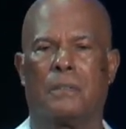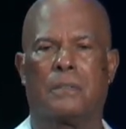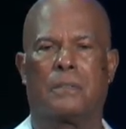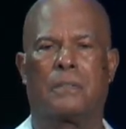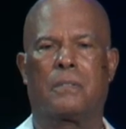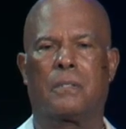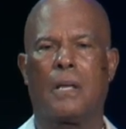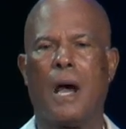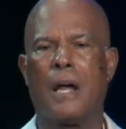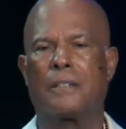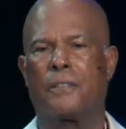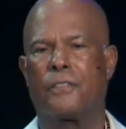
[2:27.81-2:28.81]

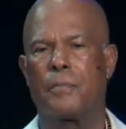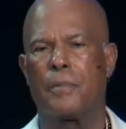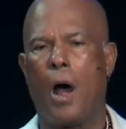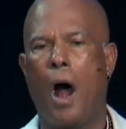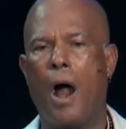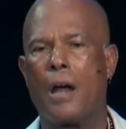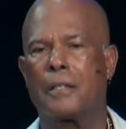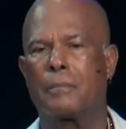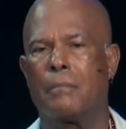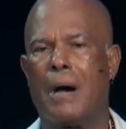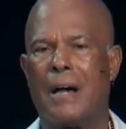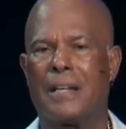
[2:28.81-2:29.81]
shot from the heart
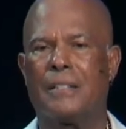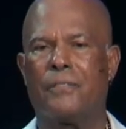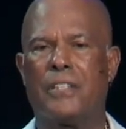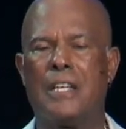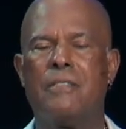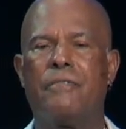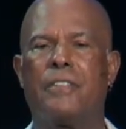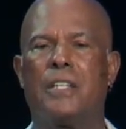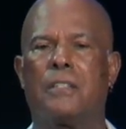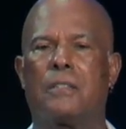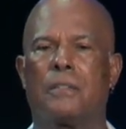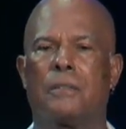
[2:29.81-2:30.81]
mind of the infinite.